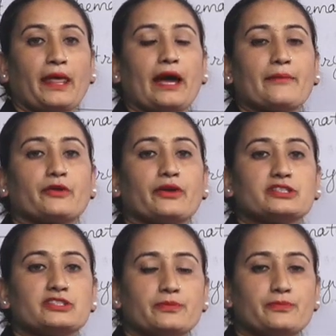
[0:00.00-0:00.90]
I'm
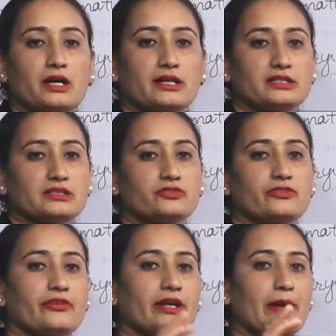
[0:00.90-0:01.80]
going to plot a
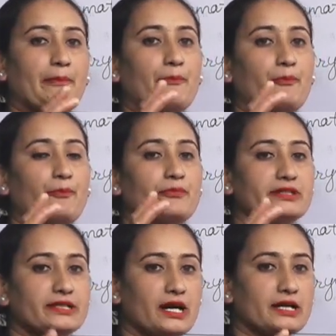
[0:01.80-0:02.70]
3
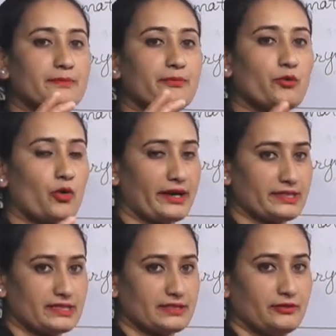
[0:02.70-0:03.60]
dot
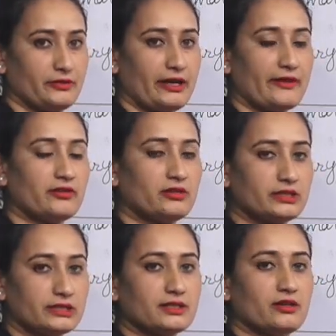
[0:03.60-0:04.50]
points. We have
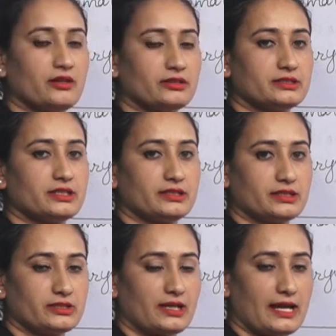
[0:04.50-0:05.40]
already learned
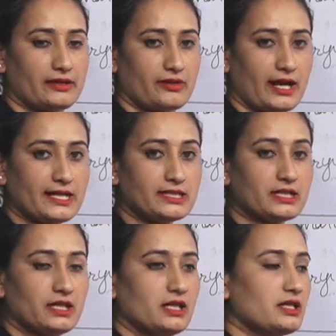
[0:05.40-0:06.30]
dotted line, right?
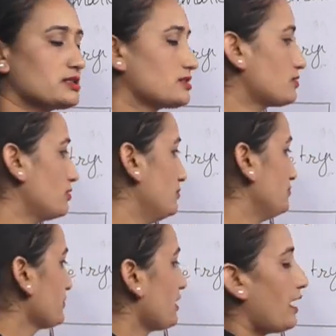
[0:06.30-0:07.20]
So
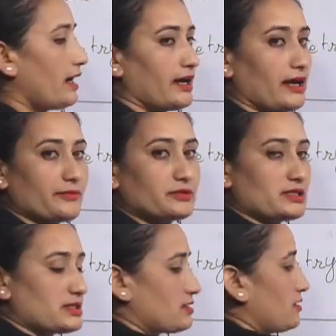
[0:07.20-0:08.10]
I have
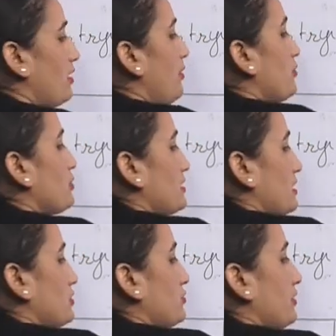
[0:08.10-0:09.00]
put
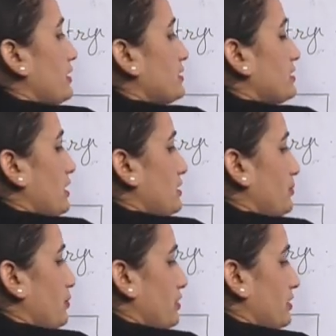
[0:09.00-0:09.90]
a 3 dot
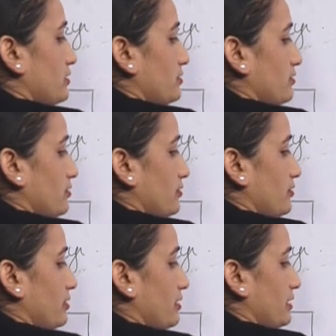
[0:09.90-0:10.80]
point
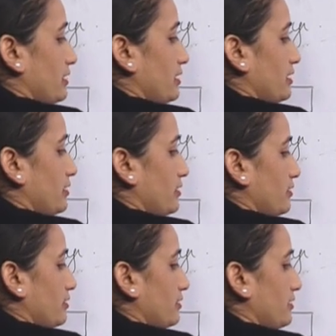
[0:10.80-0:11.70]
over here.
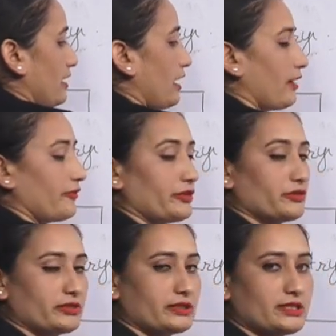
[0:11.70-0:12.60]
Have you
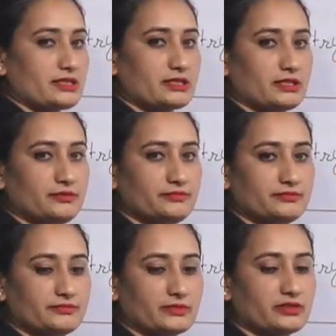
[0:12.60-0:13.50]
noticed?
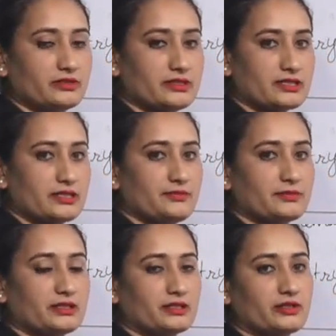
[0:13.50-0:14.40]
Do the same
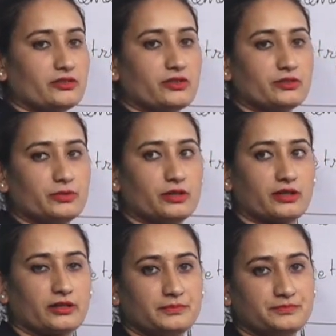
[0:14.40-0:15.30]
thing in your notebook.